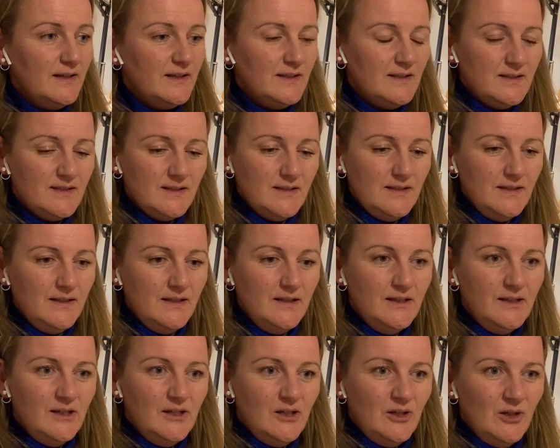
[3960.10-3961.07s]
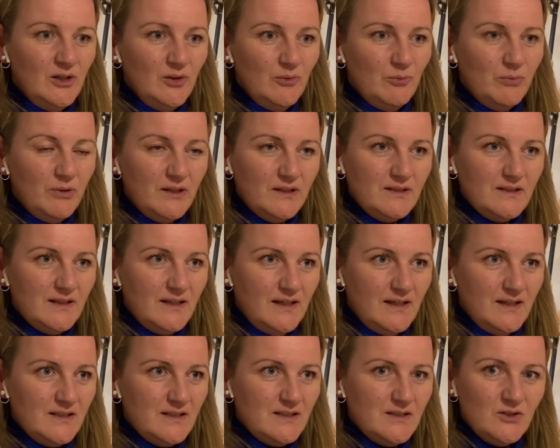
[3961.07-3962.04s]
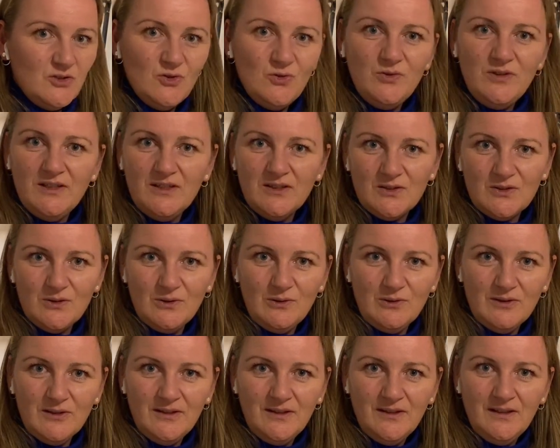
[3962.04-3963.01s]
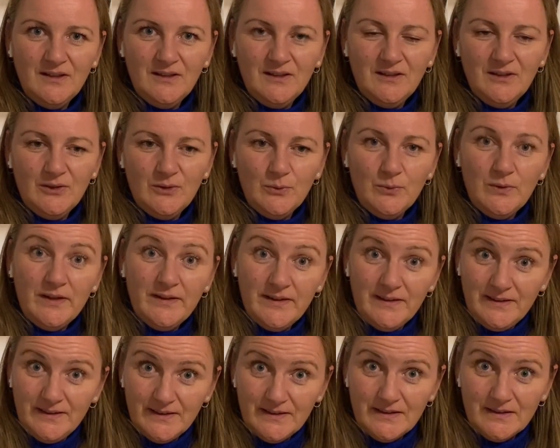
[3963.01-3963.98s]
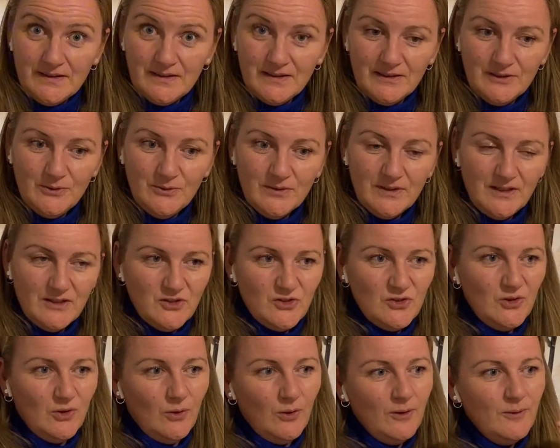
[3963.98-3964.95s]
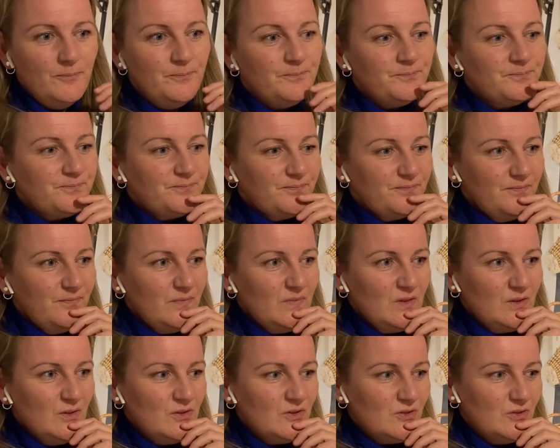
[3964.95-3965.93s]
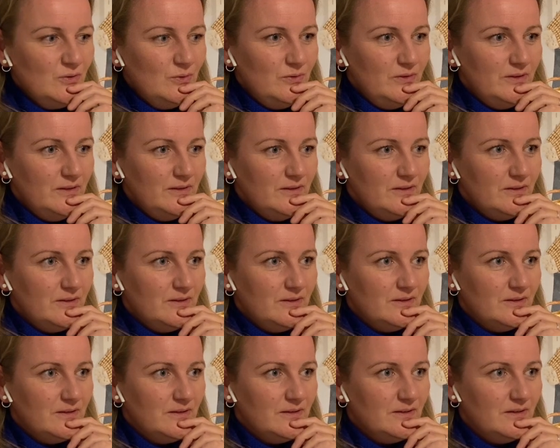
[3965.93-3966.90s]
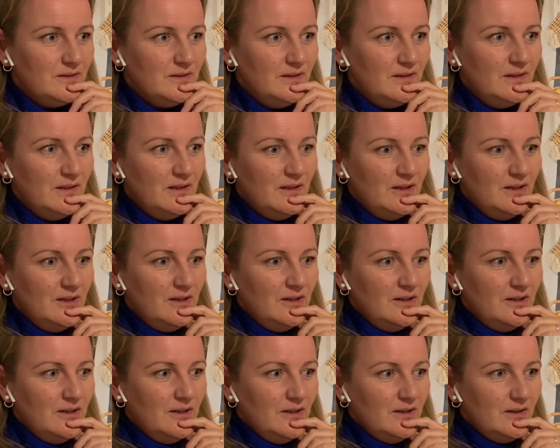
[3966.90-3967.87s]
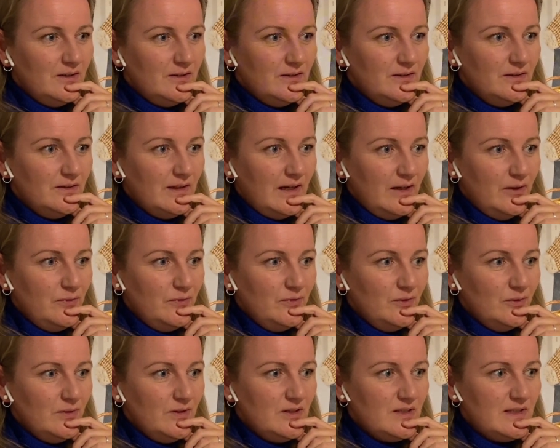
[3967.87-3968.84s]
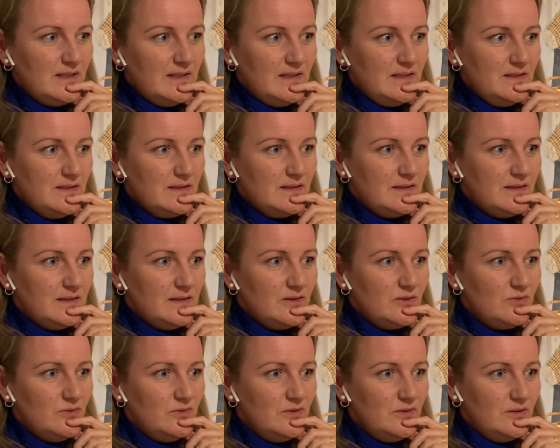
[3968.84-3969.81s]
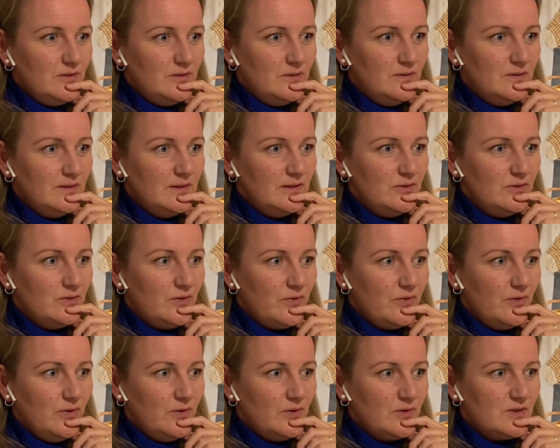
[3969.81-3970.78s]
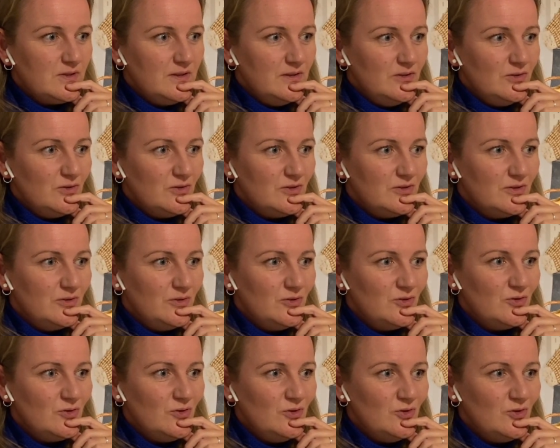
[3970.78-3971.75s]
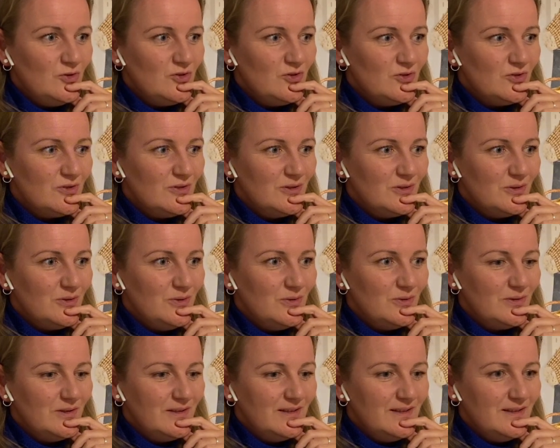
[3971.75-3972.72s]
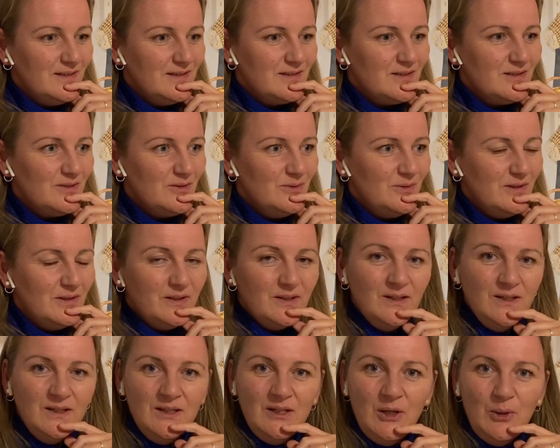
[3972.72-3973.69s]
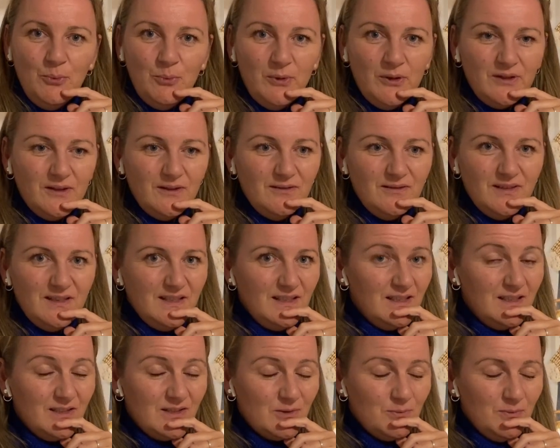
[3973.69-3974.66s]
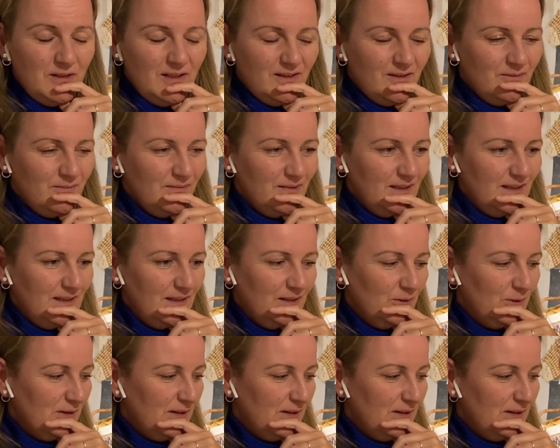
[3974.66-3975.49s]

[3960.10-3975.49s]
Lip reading: can see podcasts 2 years old where they knitted the Luna shawl. So the iPhone is listening to you and your thoughts and your searches on Google and so on, but it doesn't matter. I